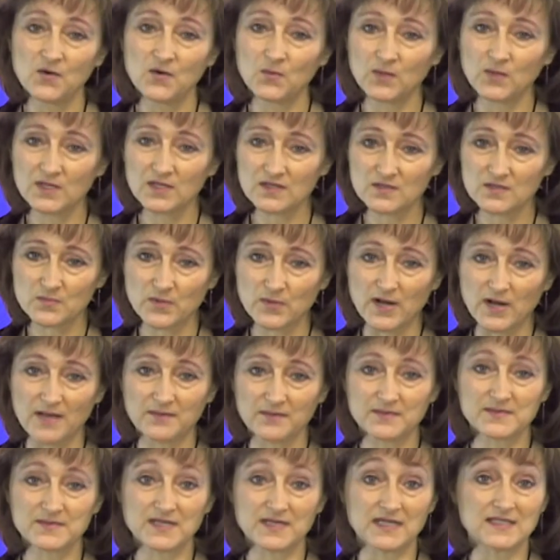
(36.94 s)
One of the
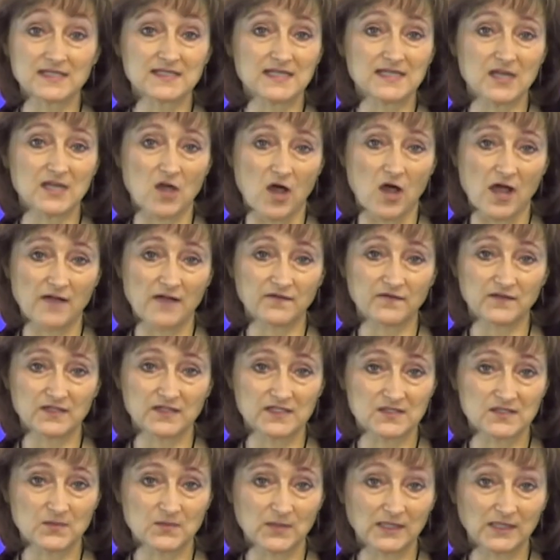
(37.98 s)
problems I see often
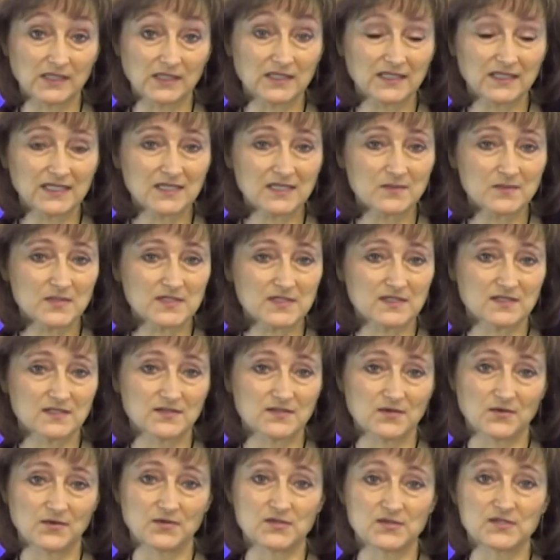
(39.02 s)
is when cleaning
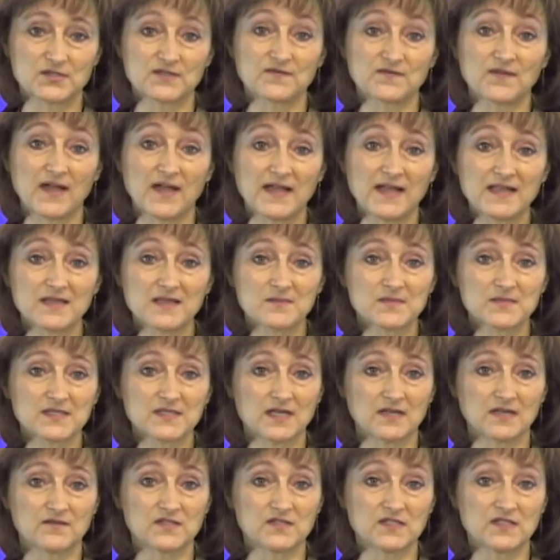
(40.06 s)
business owners find
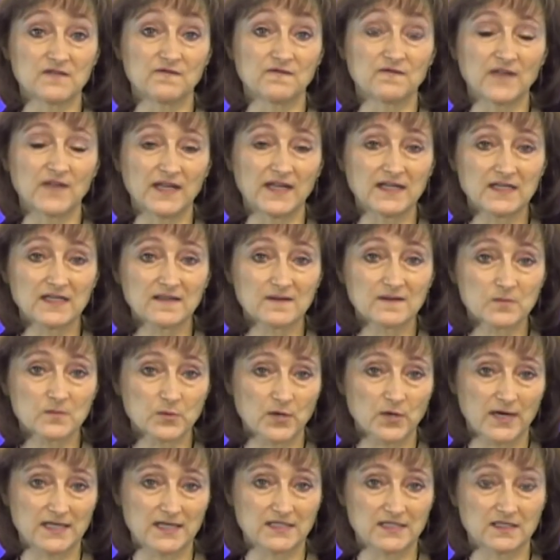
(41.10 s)
themselves defending the
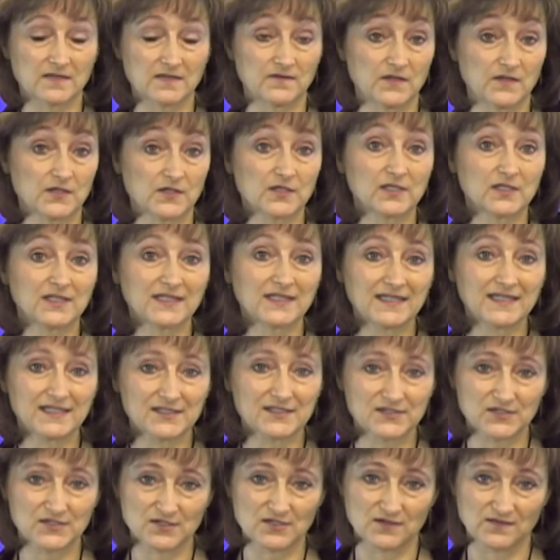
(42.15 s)
price of their
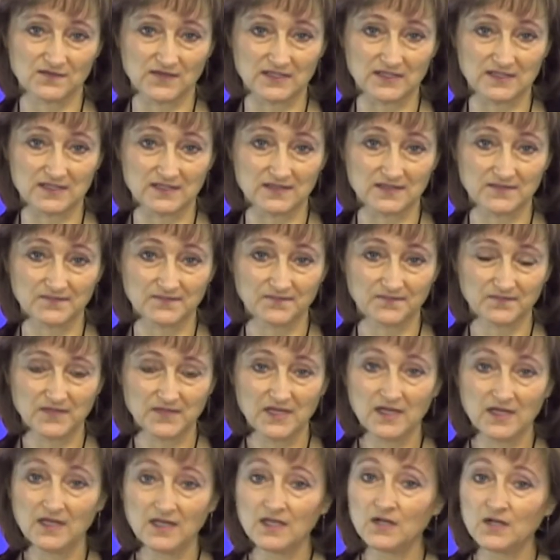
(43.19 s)
cleaning service.
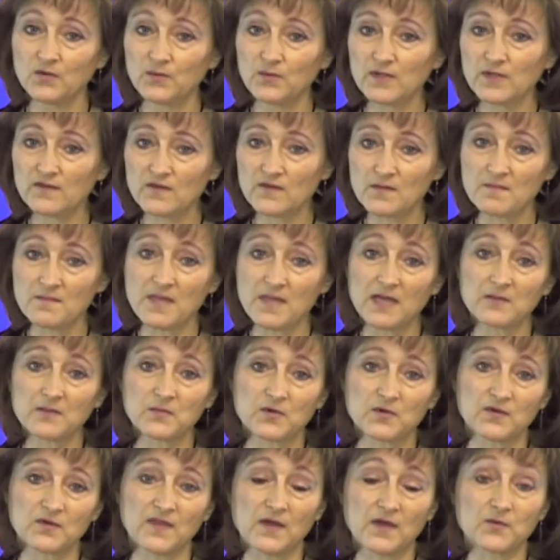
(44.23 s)
We have a
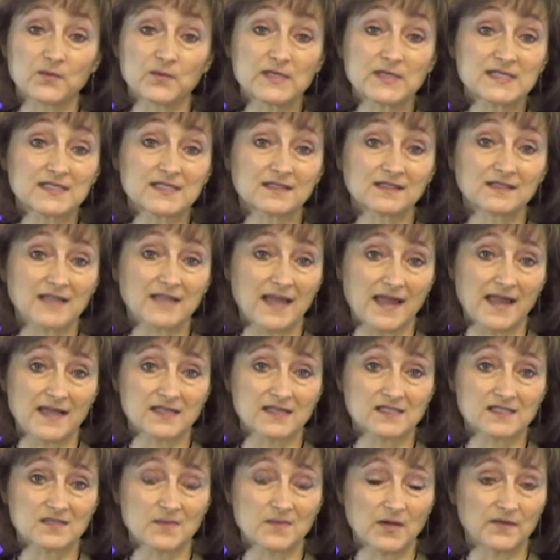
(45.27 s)
member that recently
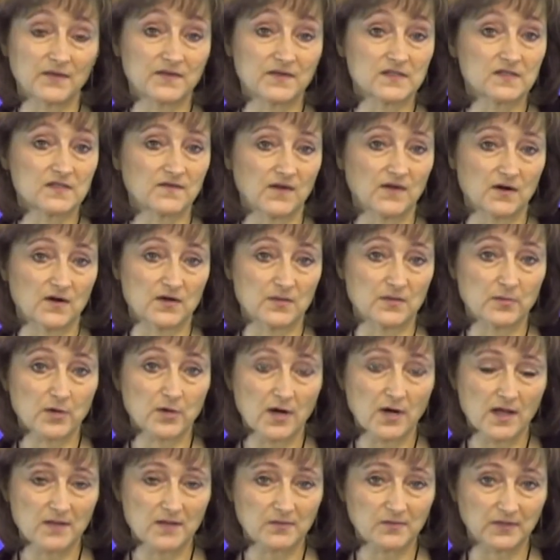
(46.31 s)
asked about this very
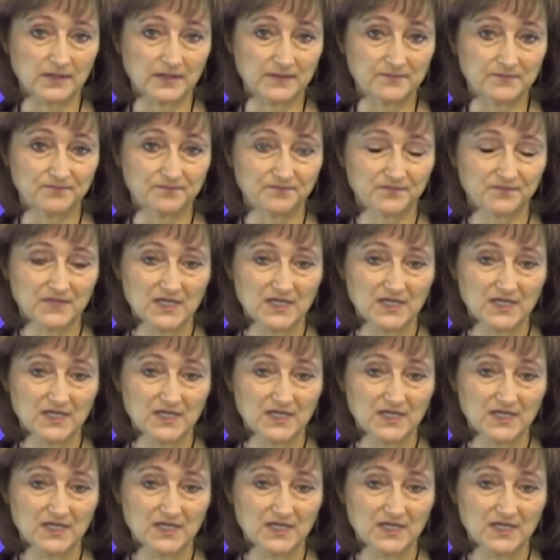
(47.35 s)
problem.